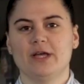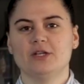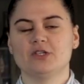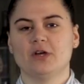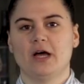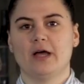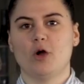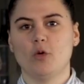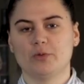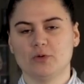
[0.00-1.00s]
range. I
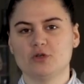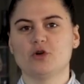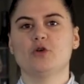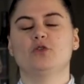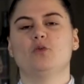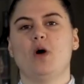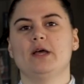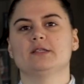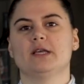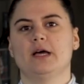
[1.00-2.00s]
hope you enjoyed the
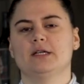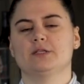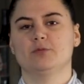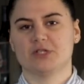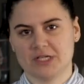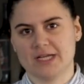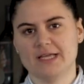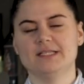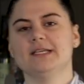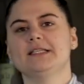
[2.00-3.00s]
wines as much as
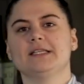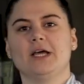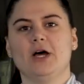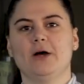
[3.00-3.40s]
I did.